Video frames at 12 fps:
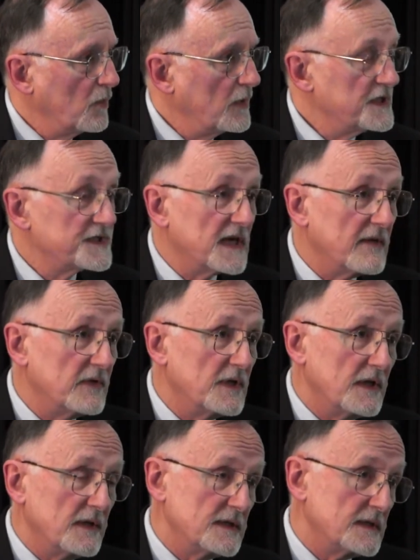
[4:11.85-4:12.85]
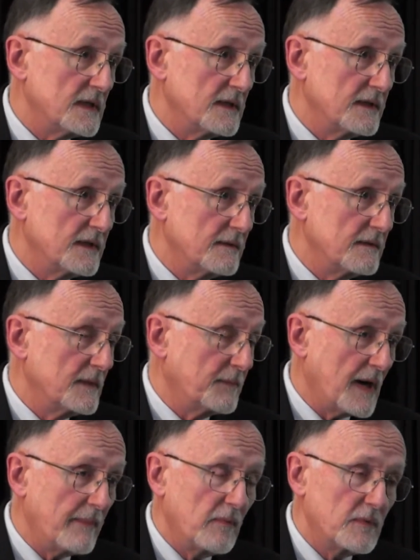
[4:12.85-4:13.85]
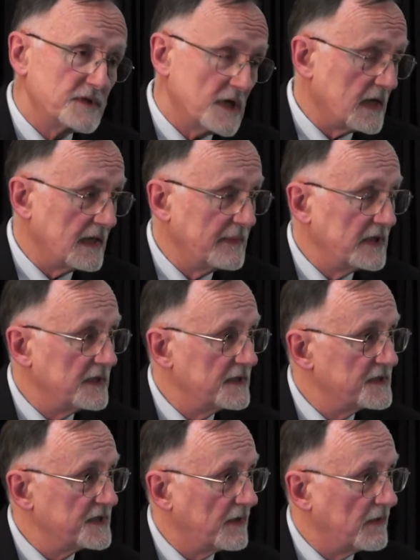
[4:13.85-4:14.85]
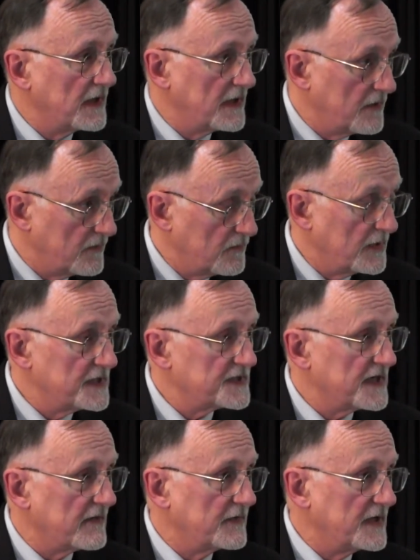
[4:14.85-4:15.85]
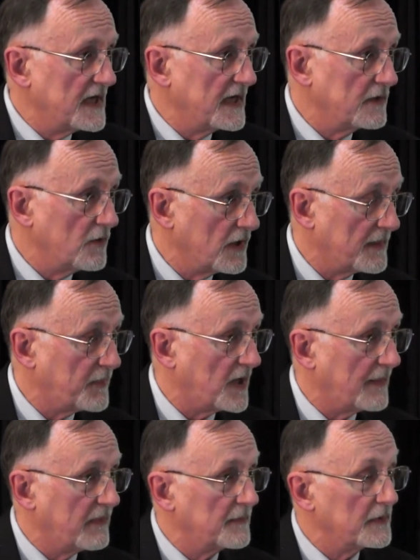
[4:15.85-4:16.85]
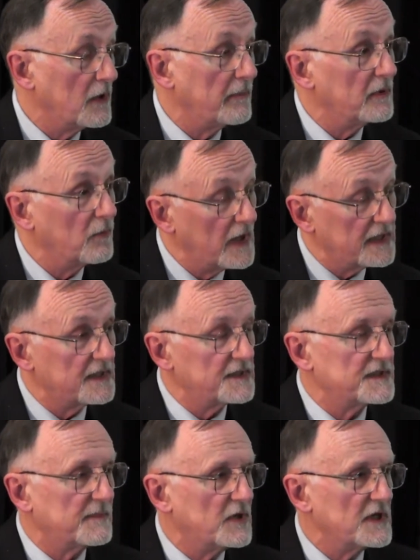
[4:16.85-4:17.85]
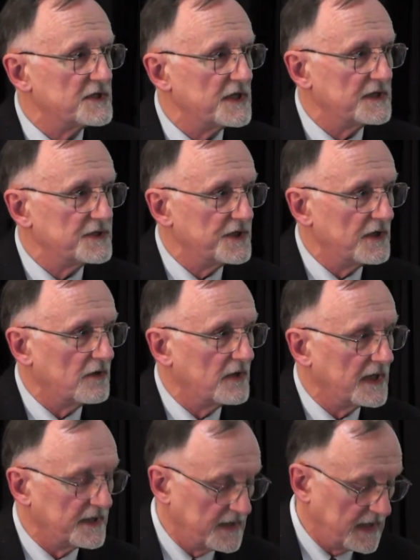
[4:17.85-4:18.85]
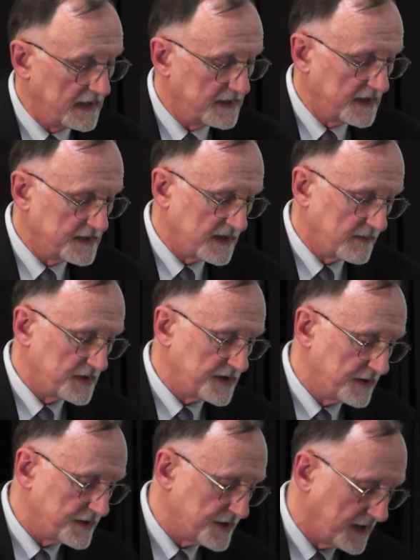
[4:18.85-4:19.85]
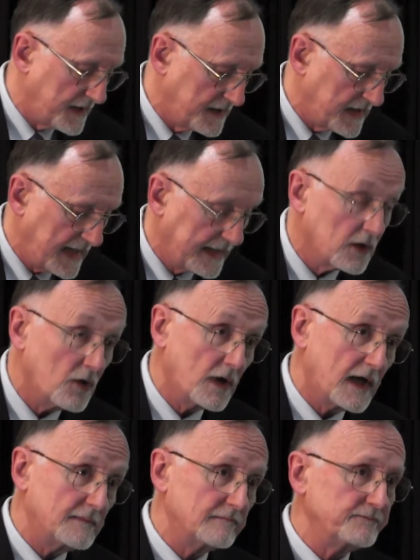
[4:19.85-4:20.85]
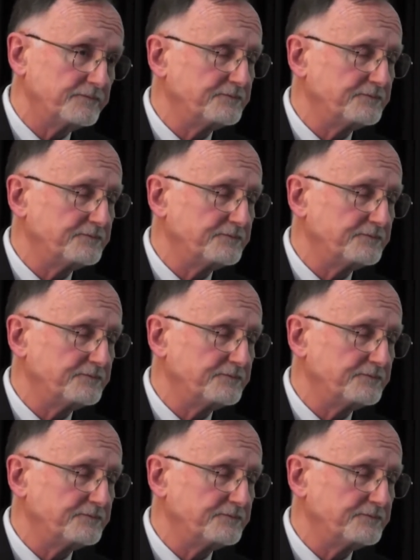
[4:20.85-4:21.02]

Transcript: We discovered that the problem was not limited to Sierra Leone. We discovered the Angola problem. Global Witness, a British NGO, had done some research on Angola.